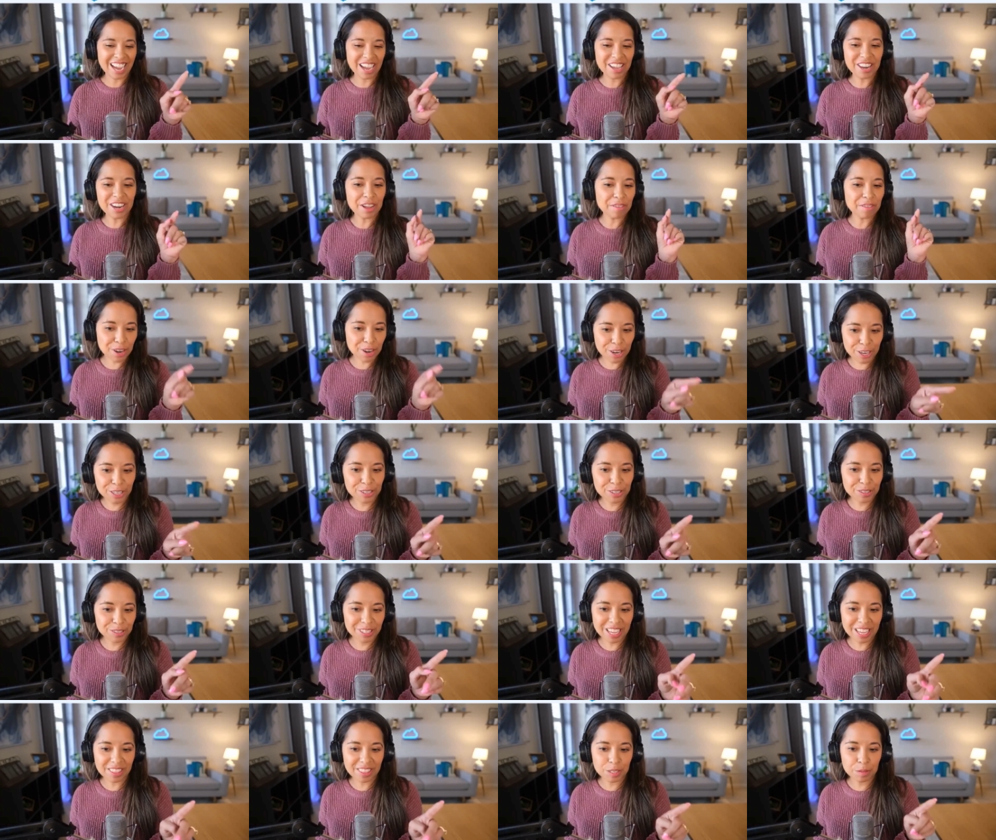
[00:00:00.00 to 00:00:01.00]
i've heard you
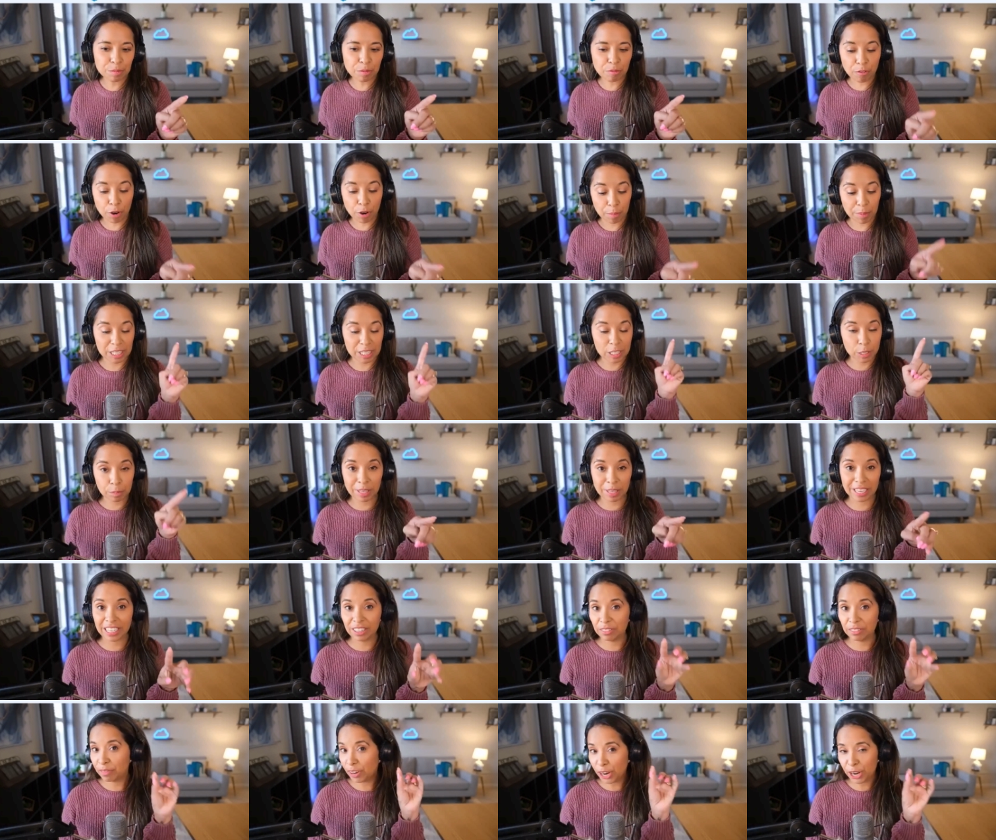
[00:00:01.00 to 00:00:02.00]
say this before but
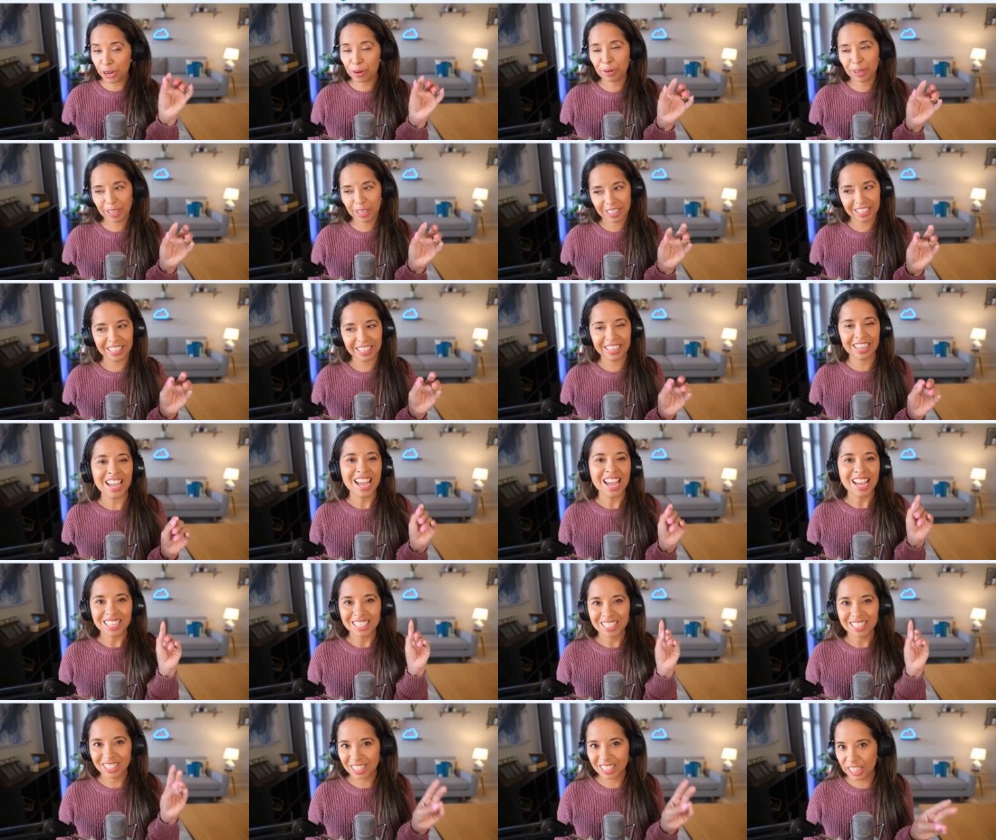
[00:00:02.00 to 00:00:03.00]
explain very quickly
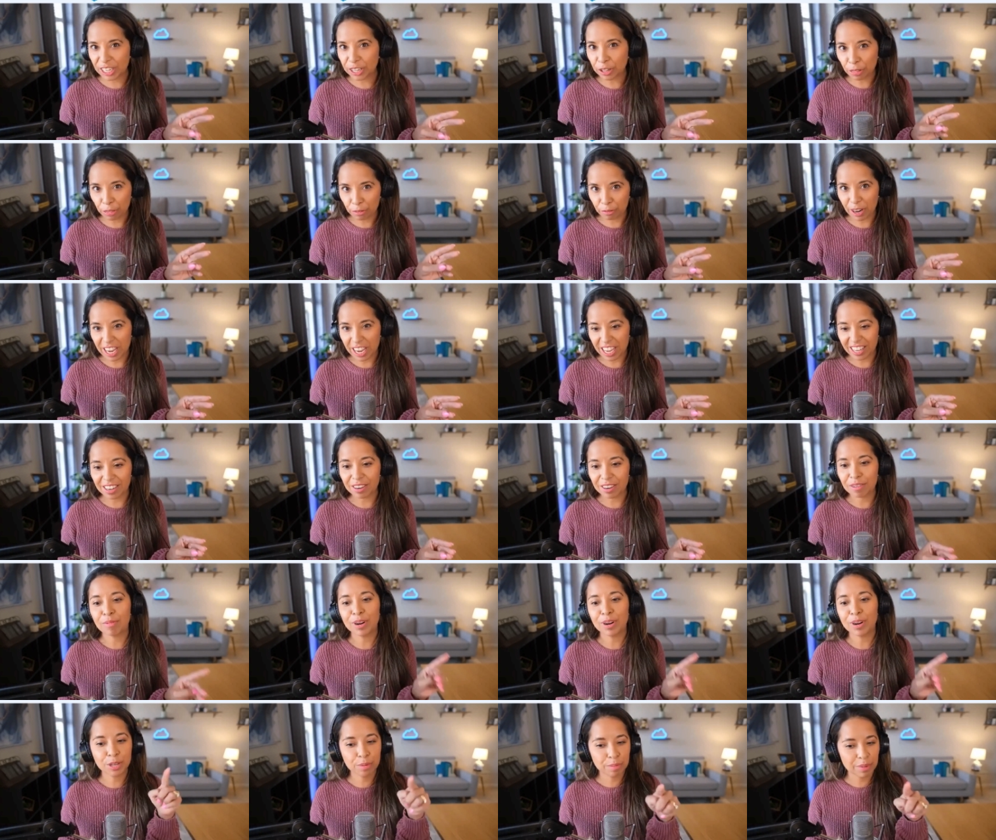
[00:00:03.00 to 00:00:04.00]
steel thread
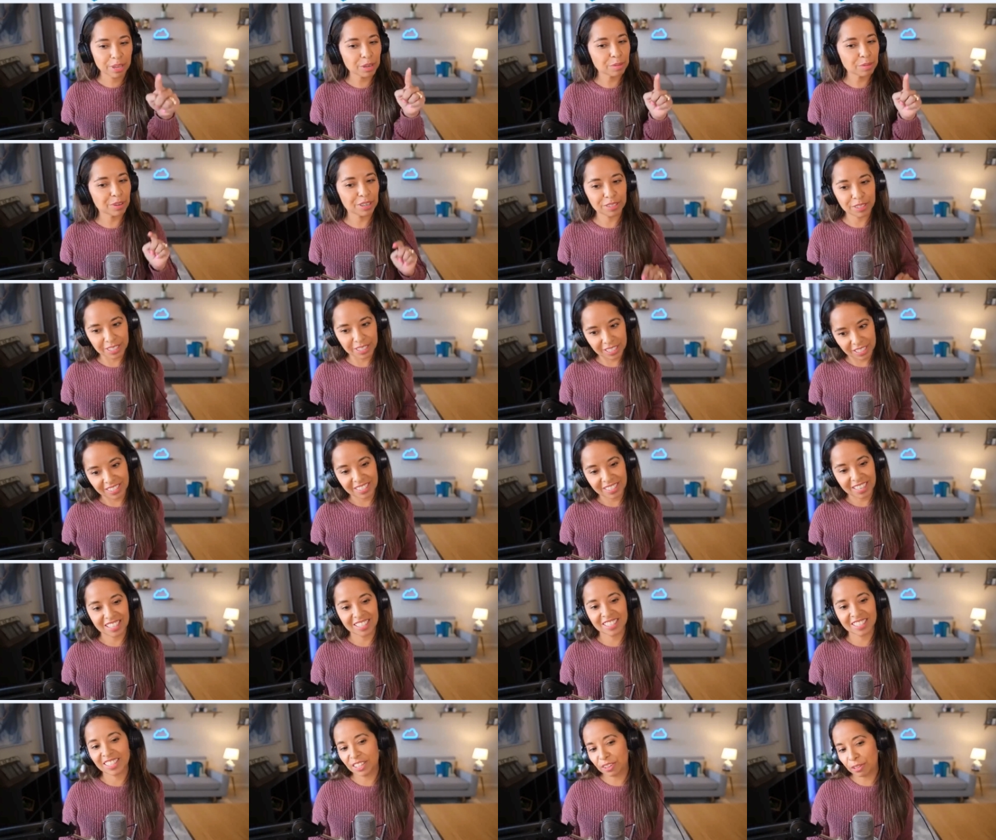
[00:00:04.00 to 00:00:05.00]
what do you mean when you
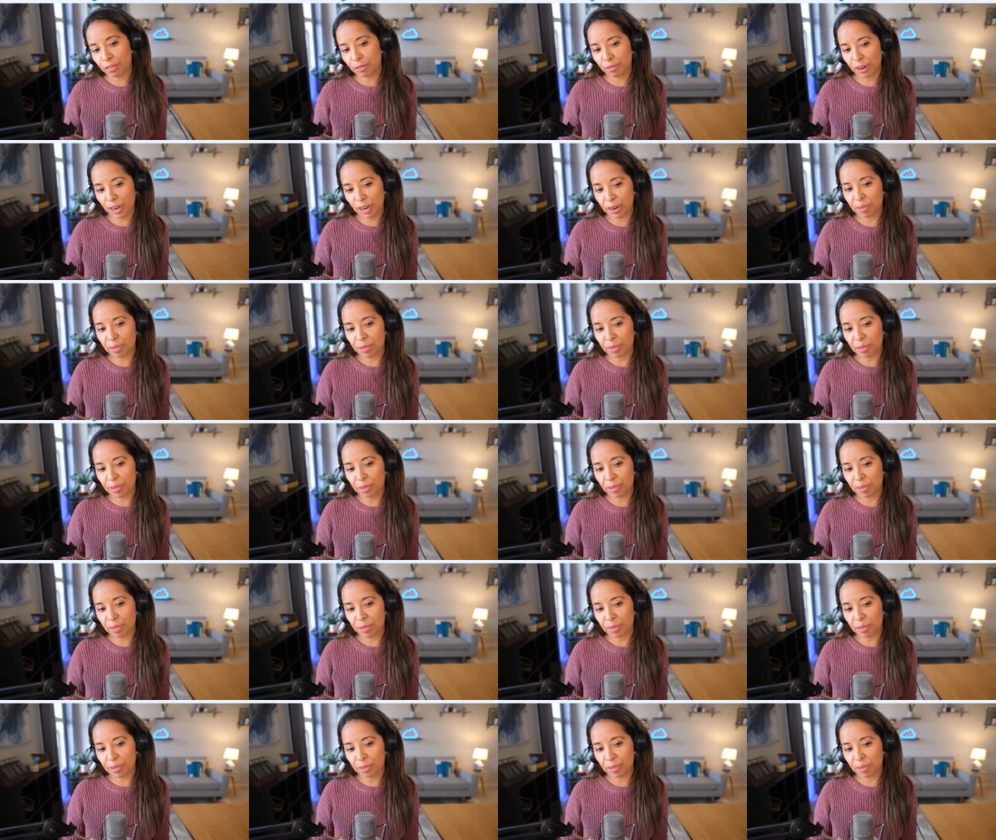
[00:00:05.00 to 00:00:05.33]
say steel thread now, what